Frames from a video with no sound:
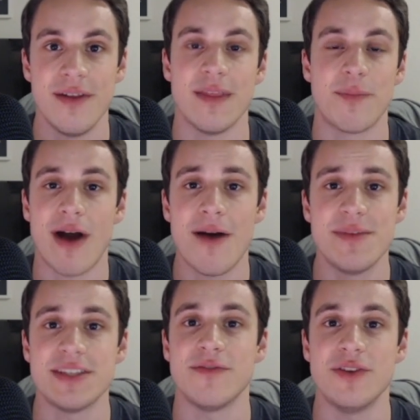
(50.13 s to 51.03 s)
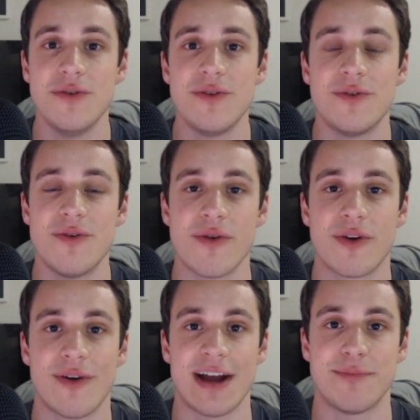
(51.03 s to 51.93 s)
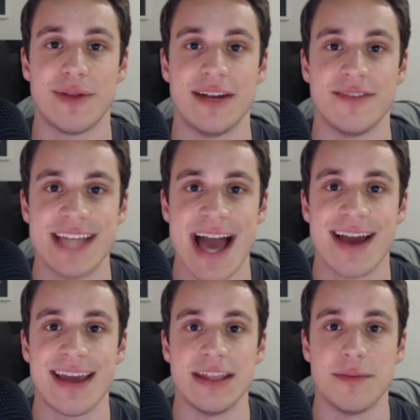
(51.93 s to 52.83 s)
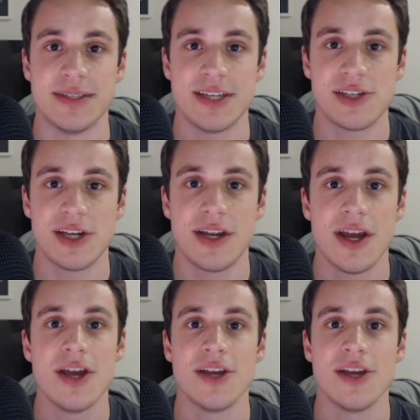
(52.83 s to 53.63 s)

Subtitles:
And the problem is if you don't know the correct plan of attack in the position,